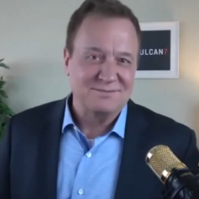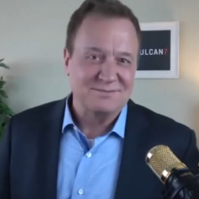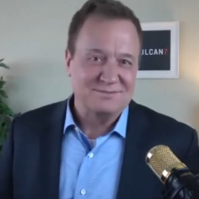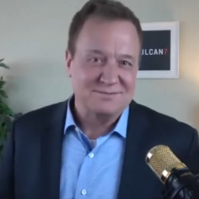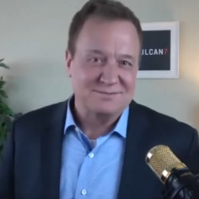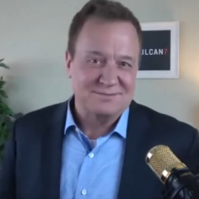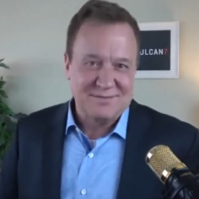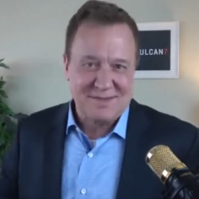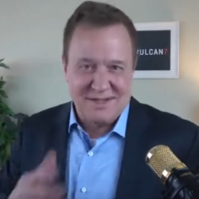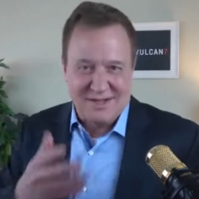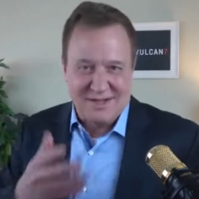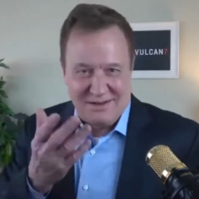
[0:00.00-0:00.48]

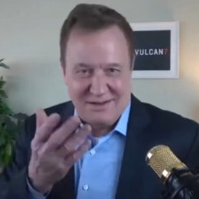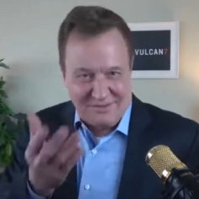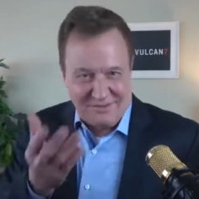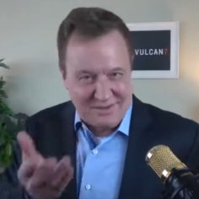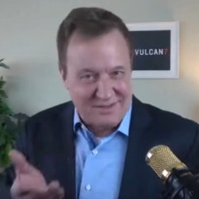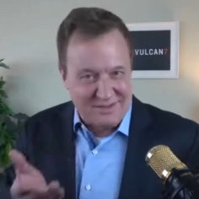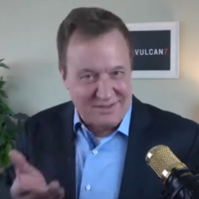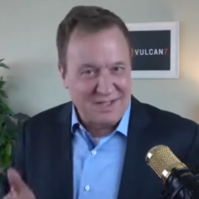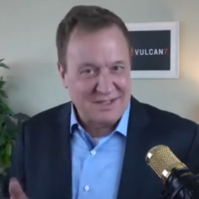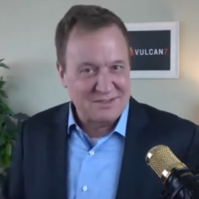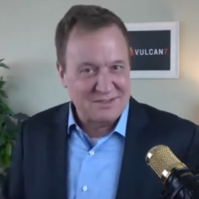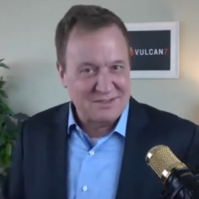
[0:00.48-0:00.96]
I think
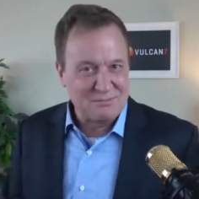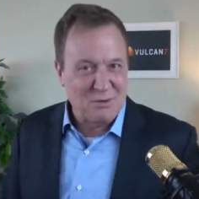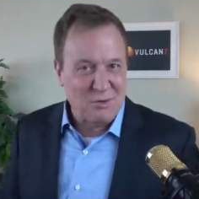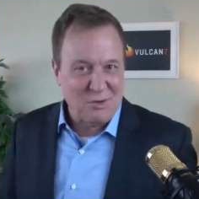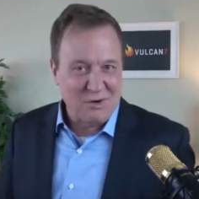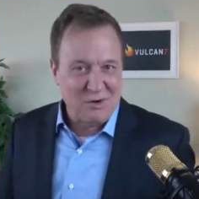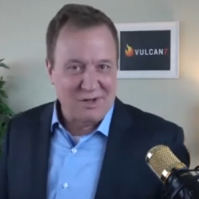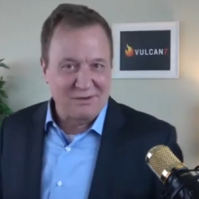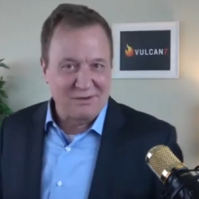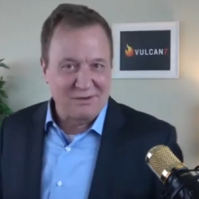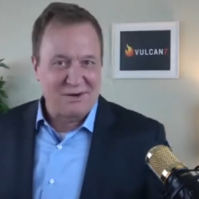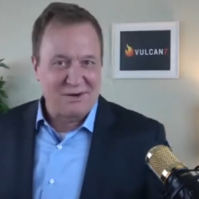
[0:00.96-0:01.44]
that's
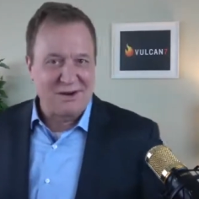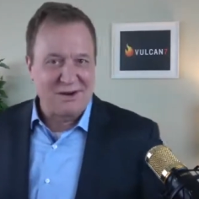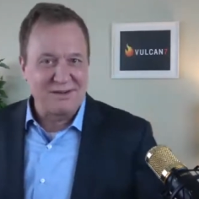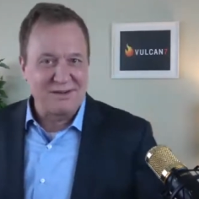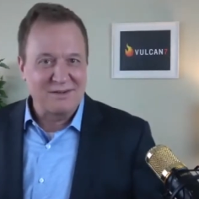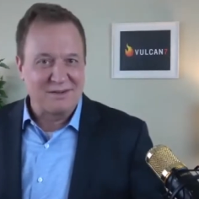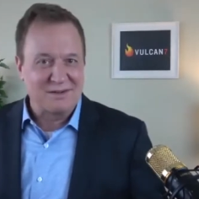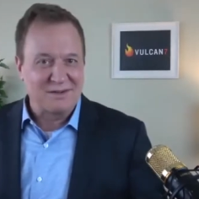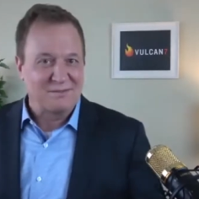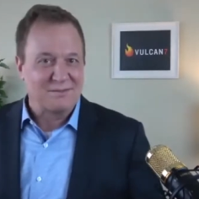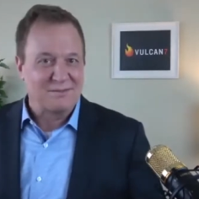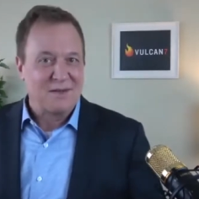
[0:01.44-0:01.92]
morning, right?
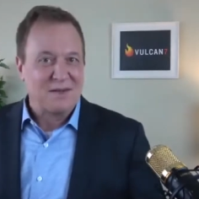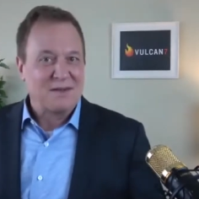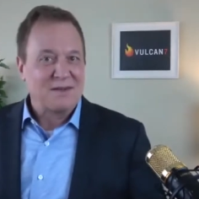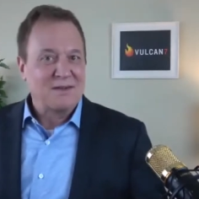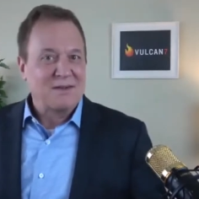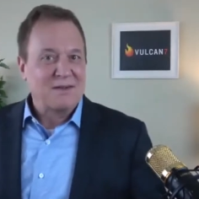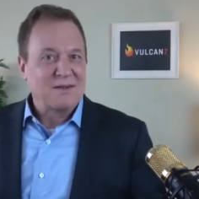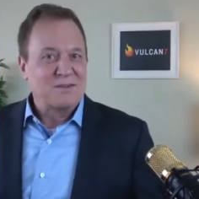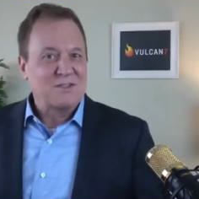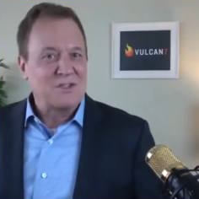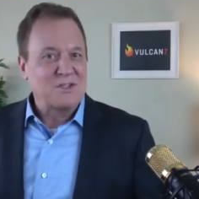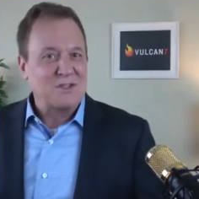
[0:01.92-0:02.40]
Or
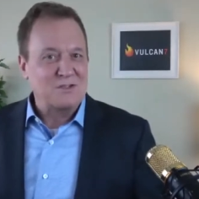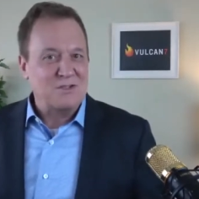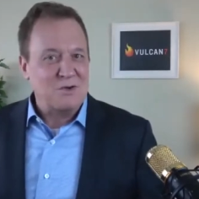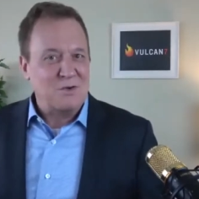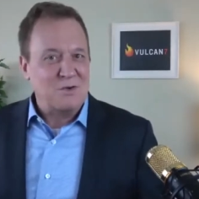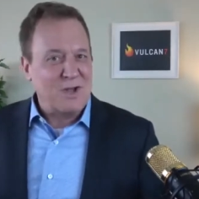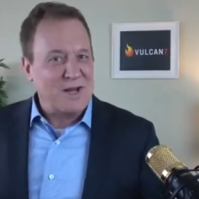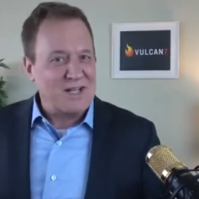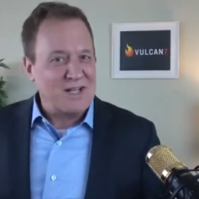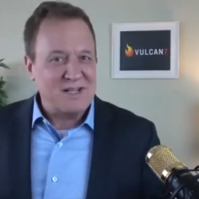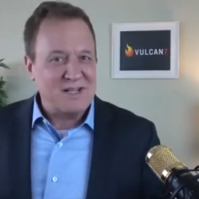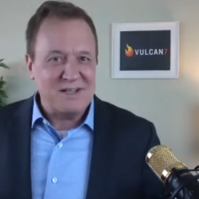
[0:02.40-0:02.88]
you do
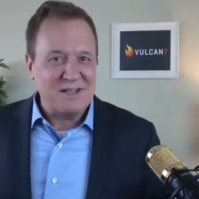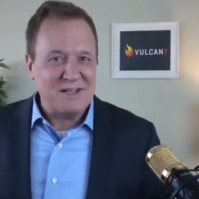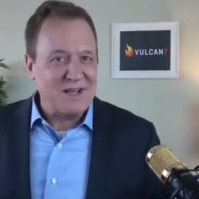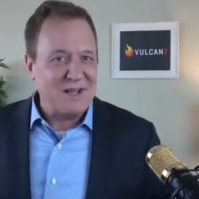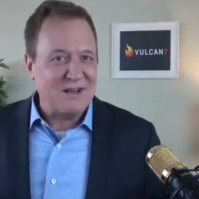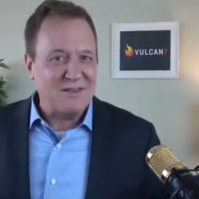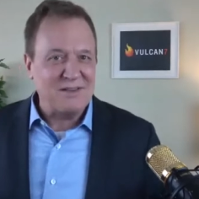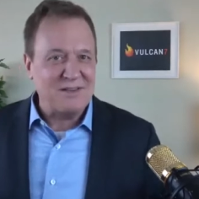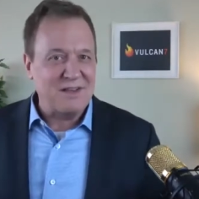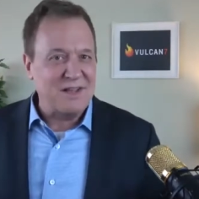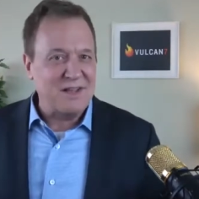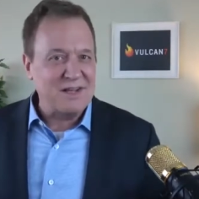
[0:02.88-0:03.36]

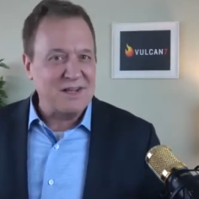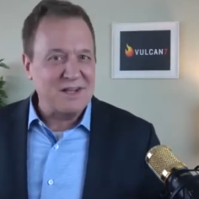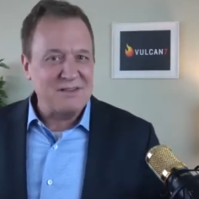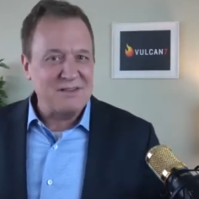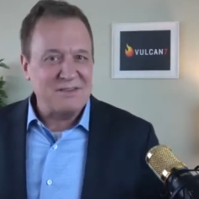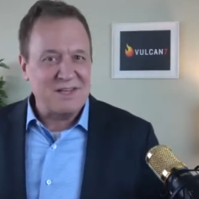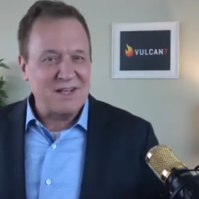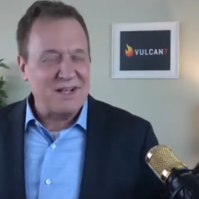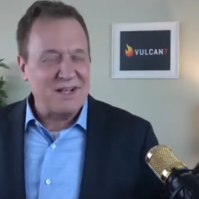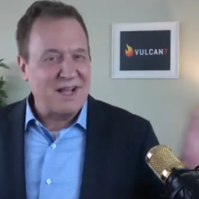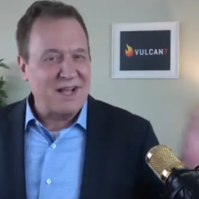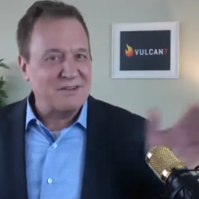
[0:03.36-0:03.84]

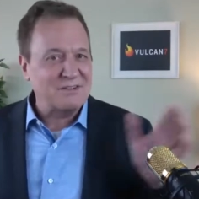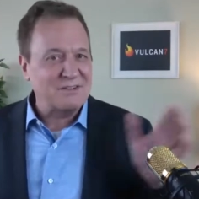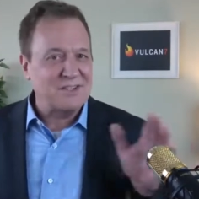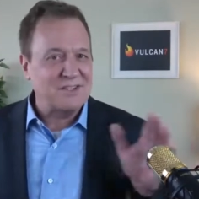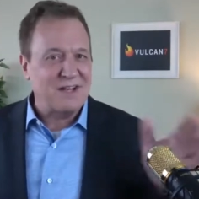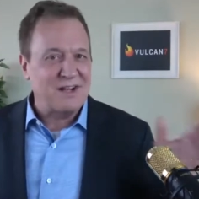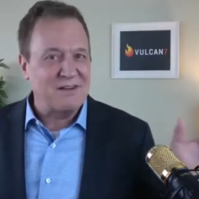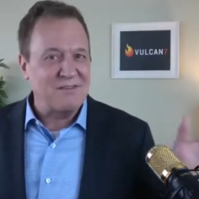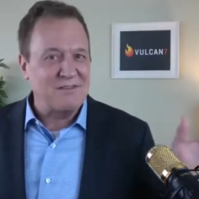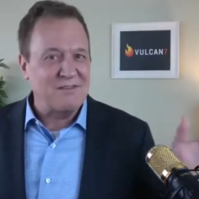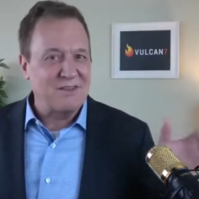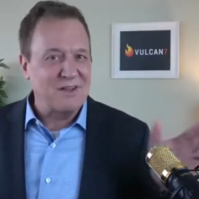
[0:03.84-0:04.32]
anything
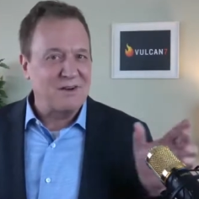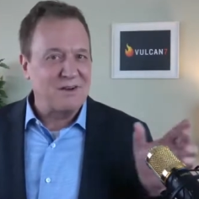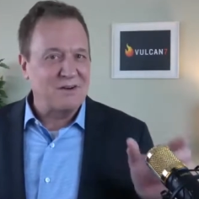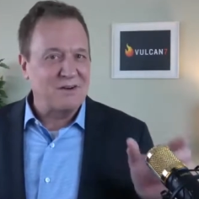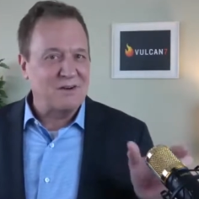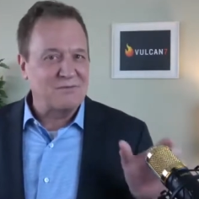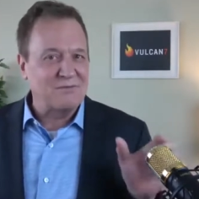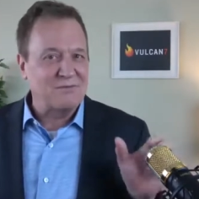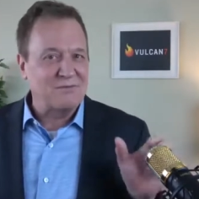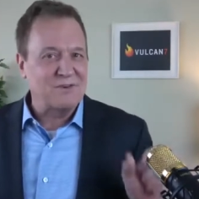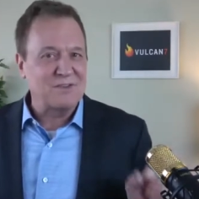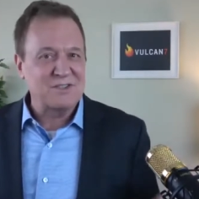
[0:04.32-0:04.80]
outside of the
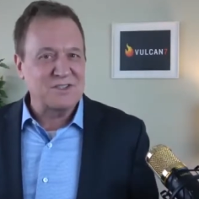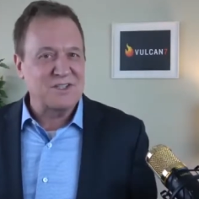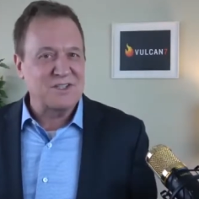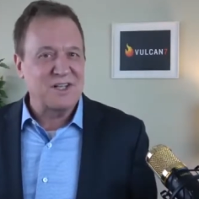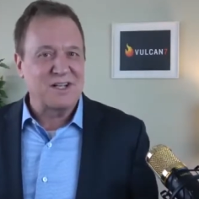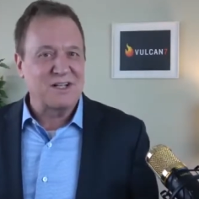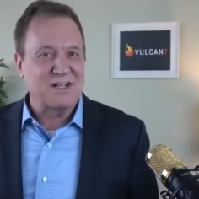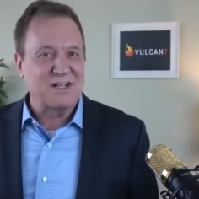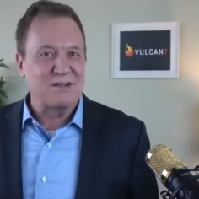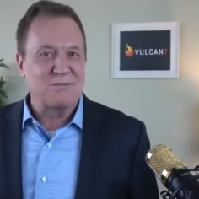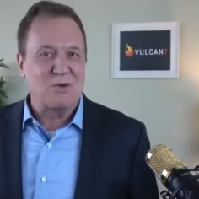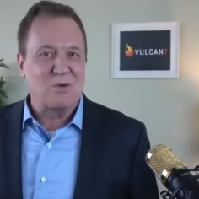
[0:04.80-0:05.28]
first thing
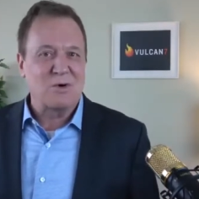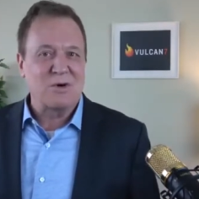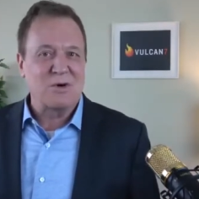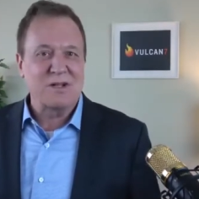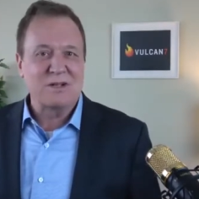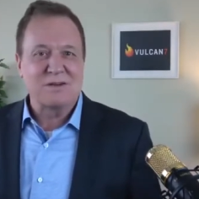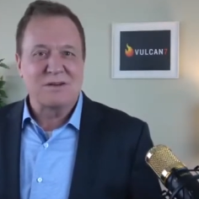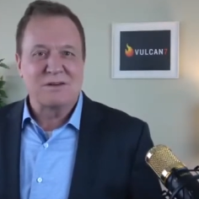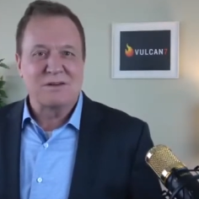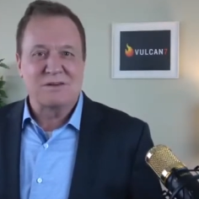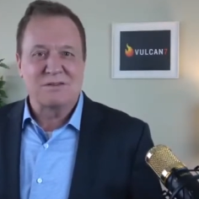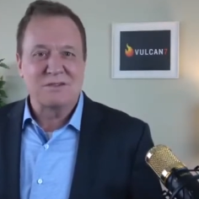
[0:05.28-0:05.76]
in the morning,
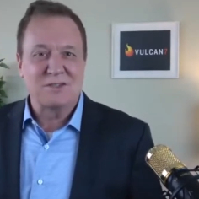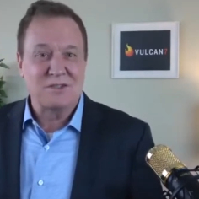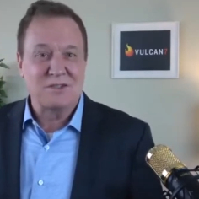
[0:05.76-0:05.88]
or do you?